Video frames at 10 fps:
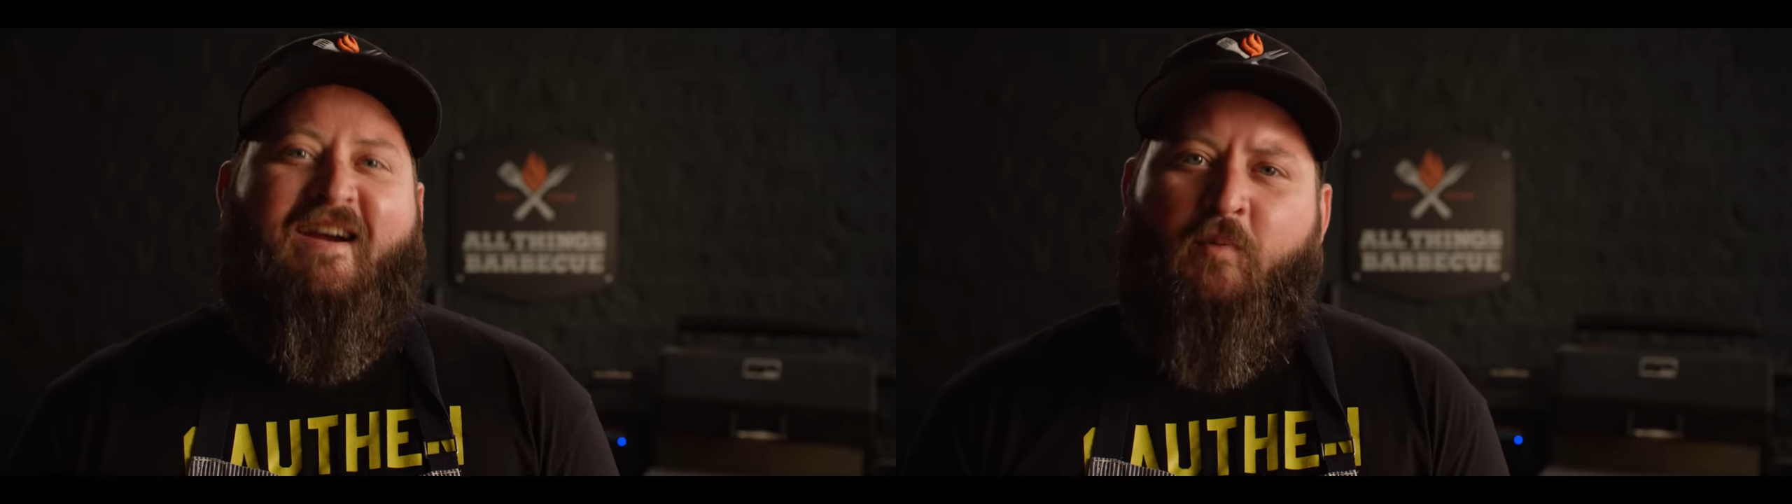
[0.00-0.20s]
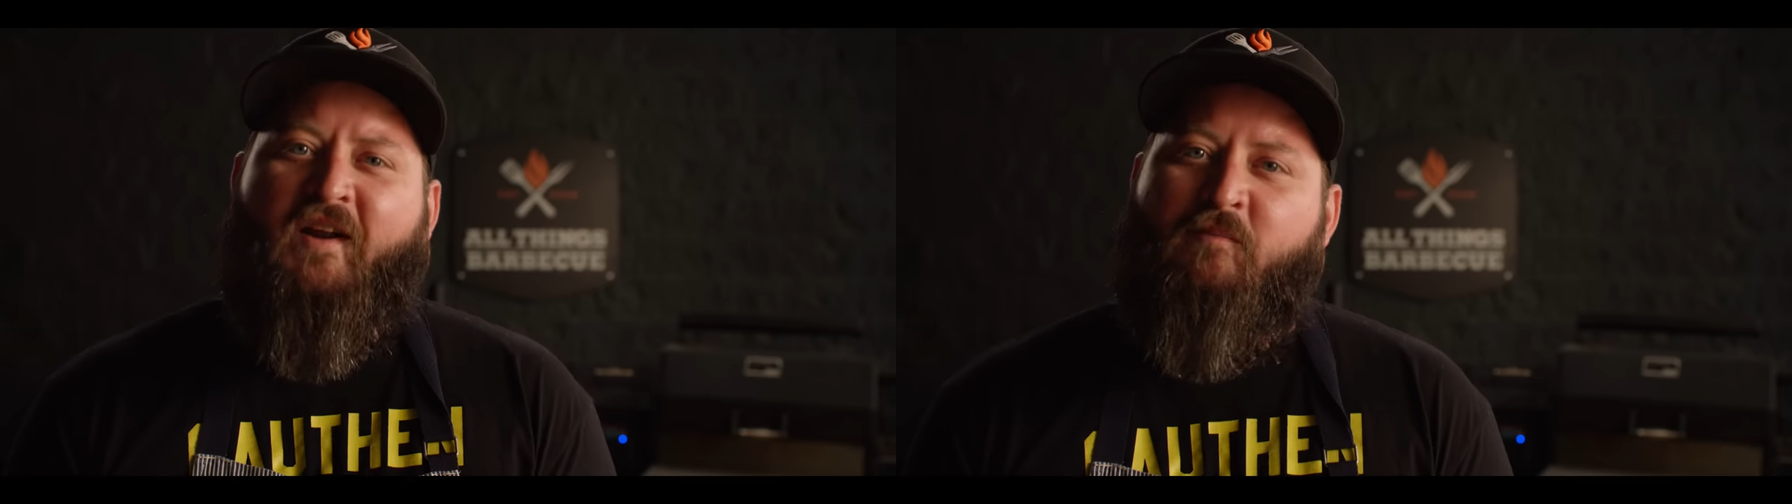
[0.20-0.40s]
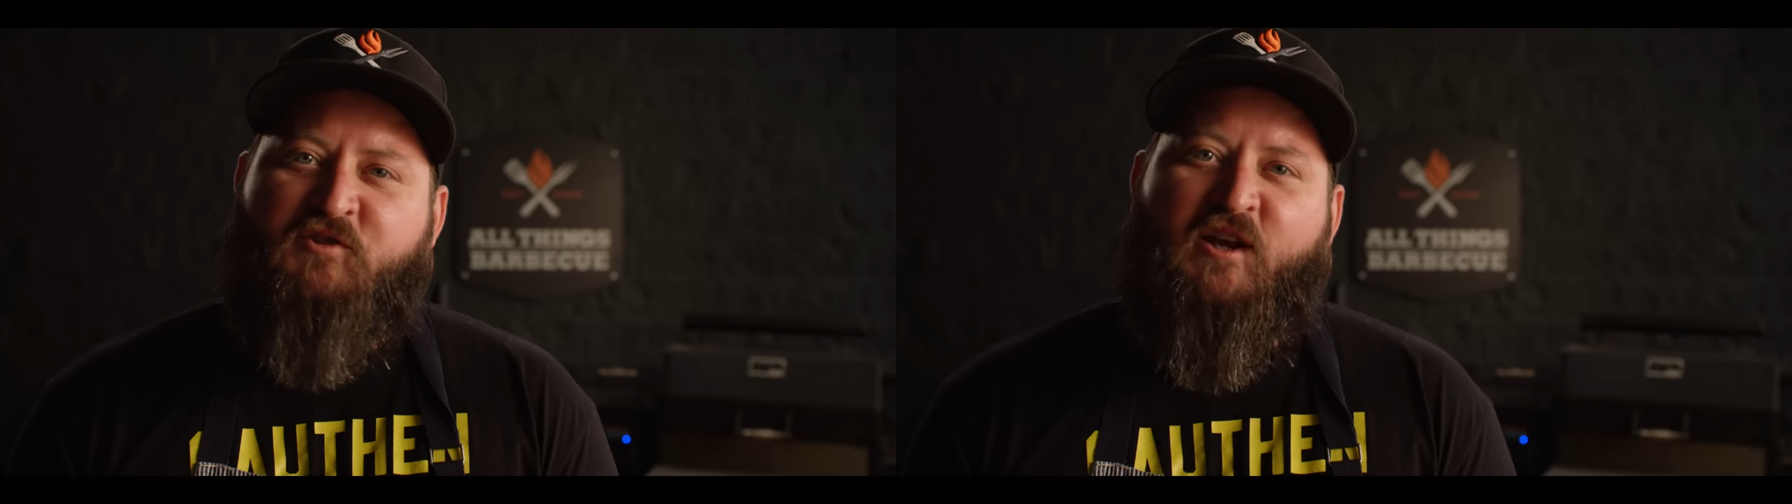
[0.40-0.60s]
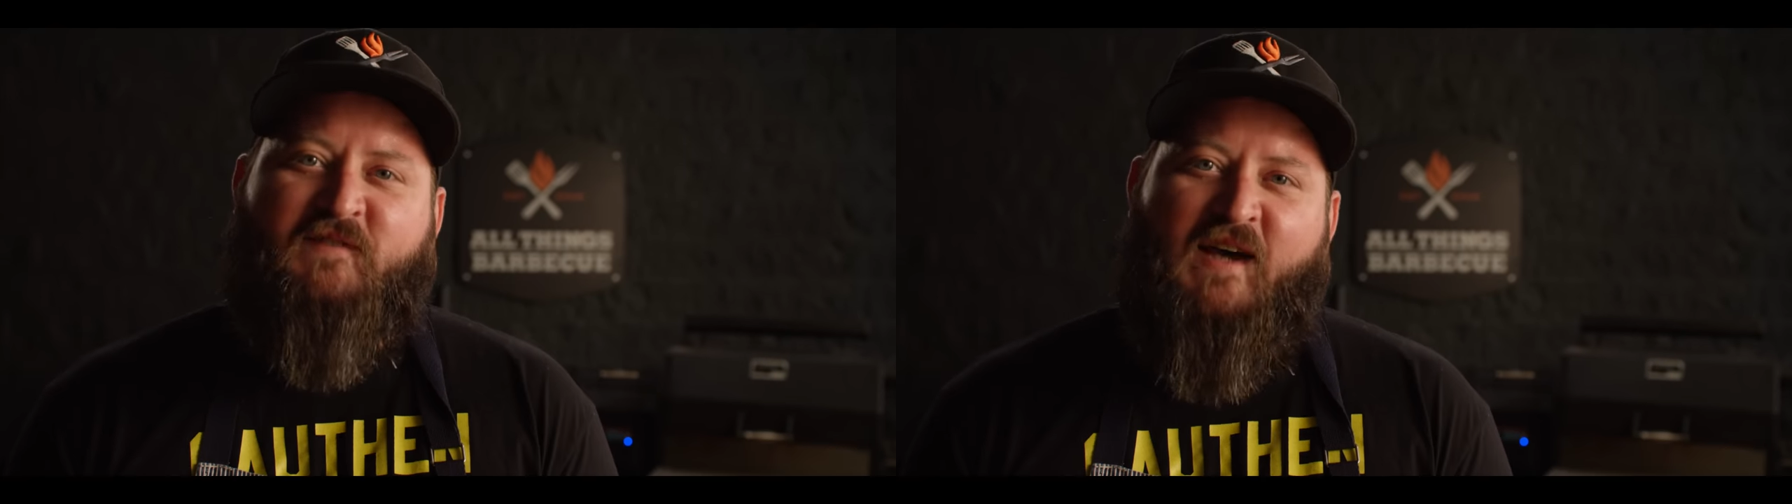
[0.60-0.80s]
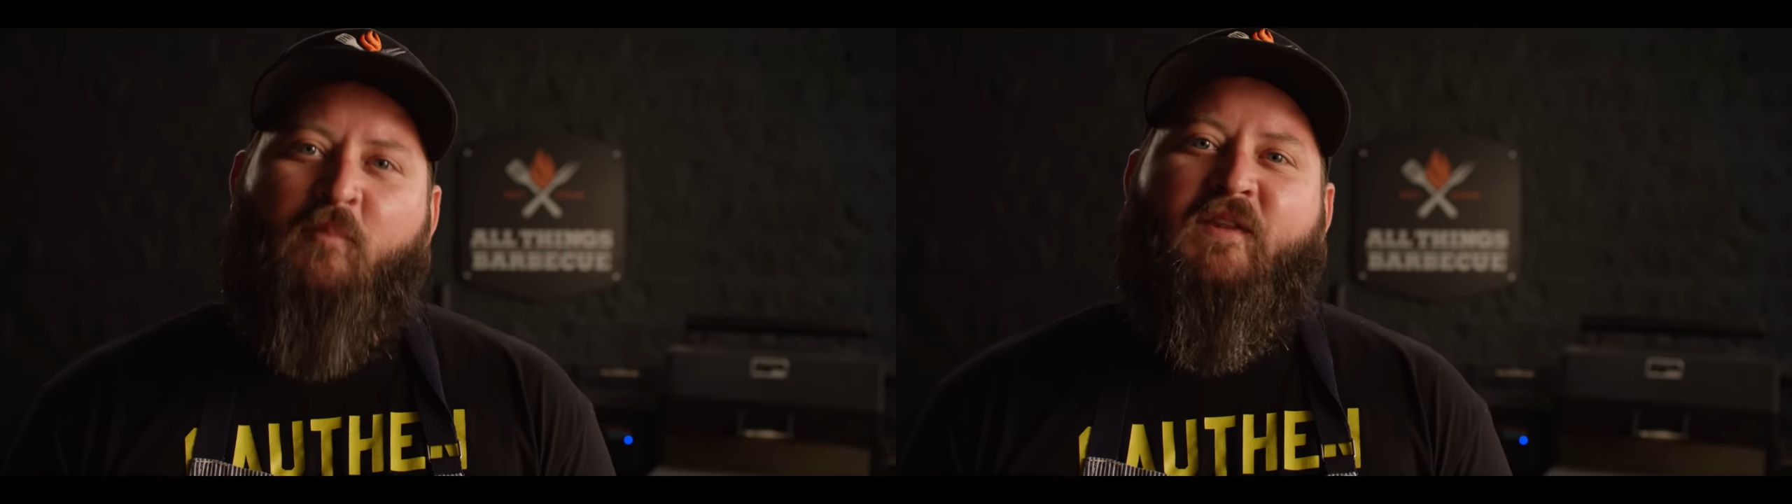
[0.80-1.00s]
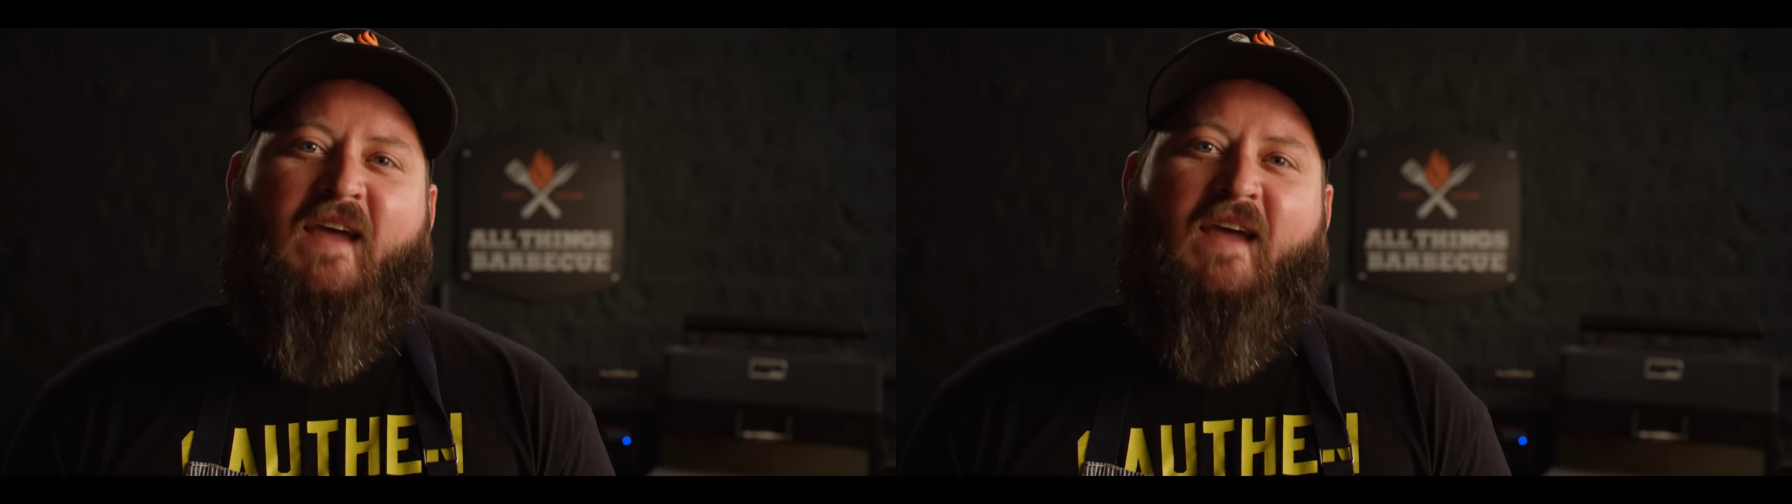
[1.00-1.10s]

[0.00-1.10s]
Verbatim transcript: Hey everybody, I'm Chef Tom with